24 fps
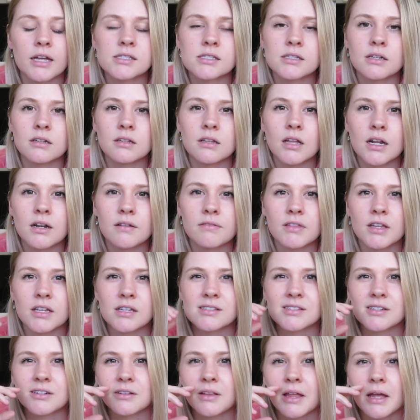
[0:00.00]
sell a lot of
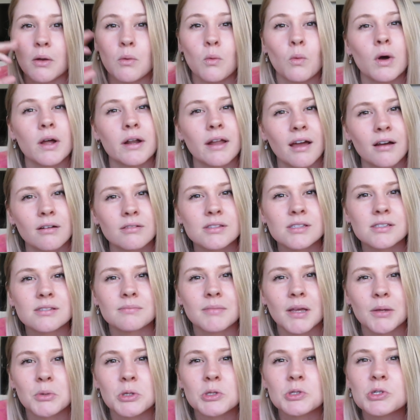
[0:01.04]
things that are like 1 ounce,
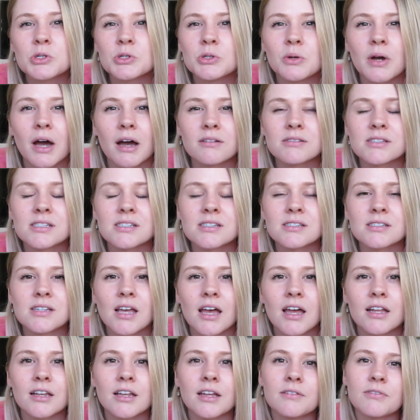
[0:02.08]
maybe 2 ounces,
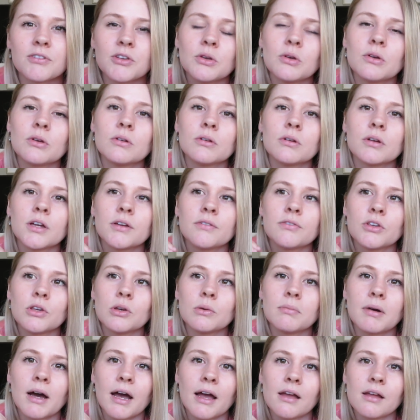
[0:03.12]
and if
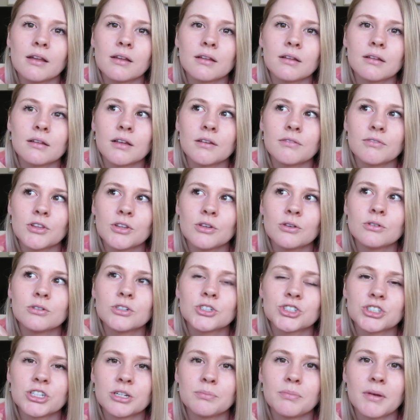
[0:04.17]
you
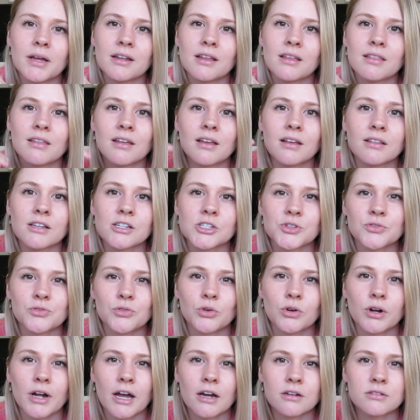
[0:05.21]
ship anything that's
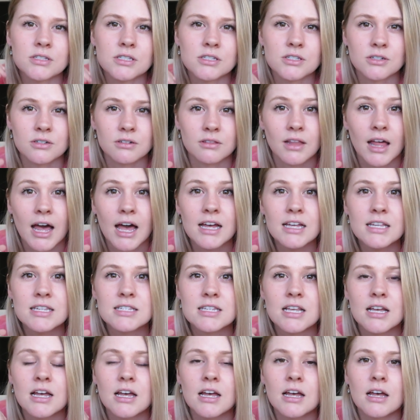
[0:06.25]
4 ounces or less,
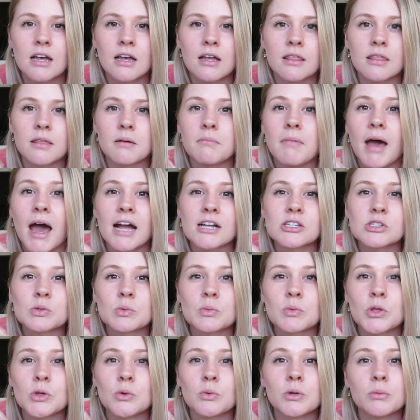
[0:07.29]
the
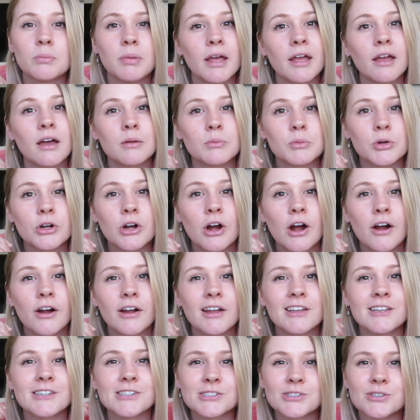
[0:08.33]
maximum you would pay on
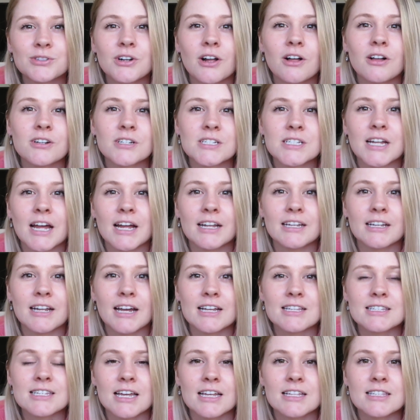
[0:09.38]
Mercari is
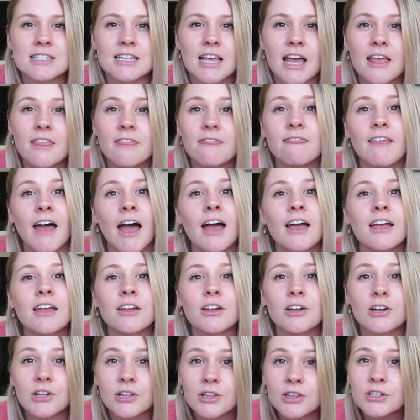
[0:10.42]
$2.99, and that
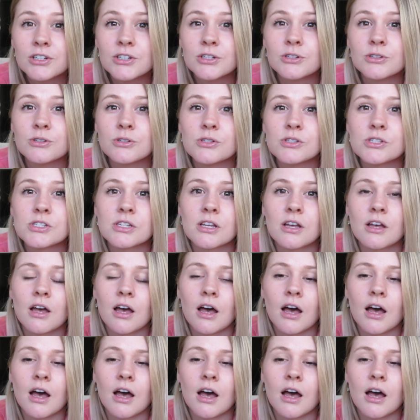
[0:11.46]
includes